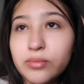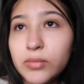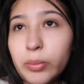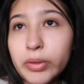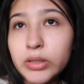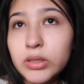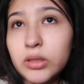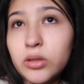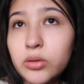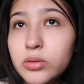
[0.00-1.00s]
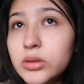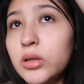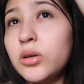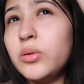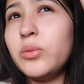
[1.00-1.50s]
The person though is
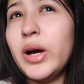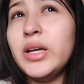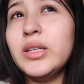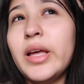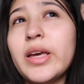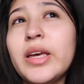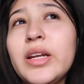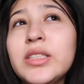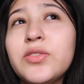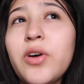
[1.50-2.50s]
not. Why? Like, it is